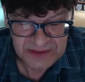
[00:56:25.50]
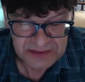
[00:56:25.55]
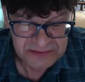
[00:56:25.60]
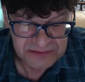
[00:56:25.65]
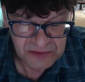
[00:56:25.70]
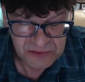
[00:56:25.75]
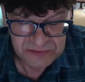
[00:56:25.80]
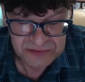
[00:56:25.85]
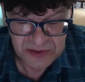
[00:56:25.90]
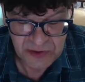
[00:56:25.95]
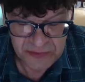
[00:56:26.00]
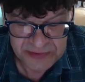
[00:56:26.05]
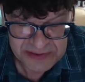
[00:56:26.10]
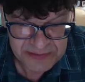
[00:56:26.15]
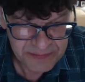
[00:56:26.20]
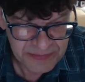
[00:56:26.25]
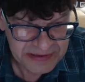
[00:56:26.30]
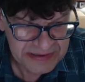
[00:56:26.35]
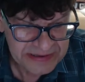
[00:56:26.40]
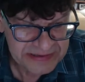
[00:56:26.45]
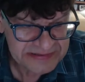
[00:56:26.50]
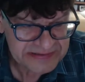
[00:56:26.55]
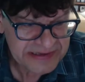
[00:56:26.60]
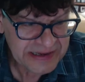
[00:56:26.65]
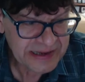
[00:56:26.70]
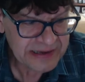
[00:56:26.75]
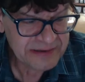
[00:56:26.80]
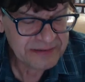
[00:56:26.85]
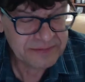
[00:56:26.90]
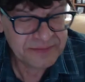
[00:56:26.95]
don't know anybody that's
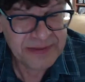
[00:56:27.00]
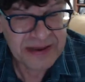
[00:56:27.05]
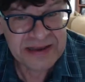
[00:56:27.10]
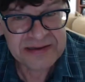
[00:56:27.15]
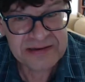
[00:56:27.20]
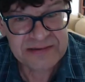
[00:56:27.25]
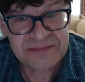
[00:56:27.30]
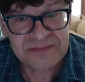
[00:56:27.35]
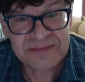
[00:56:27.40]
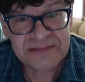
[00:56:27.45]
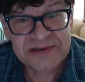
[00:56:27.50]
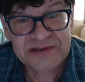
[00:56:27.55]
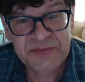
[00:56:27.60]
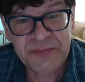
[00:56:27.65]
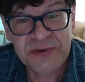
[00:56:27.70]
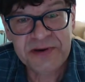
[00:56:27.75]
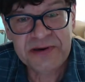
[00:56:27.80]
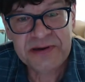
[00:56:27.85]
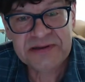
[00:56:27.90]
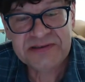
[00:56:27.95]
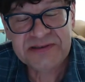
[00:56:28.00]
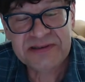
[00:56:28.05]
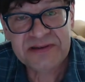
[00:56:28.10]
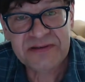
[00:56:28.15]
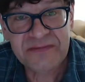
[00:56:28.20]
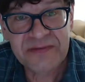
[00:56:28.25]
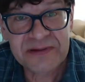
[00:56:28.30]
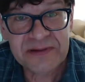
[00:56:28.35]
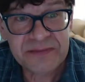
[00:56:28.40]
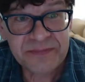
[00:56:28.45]
had a bad experience in
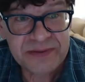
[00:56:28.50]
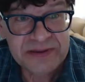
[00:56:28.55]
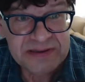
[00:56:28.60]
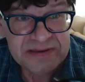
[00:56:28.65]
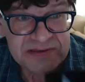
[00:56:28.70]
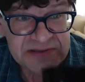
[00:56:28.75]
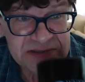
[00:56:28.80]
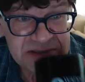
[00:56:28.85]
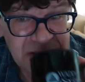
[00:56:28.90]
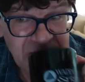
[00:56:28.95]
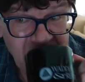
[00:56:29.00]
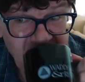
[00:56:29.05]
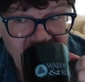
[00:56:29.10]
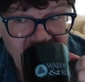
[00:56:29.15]
the Philippines.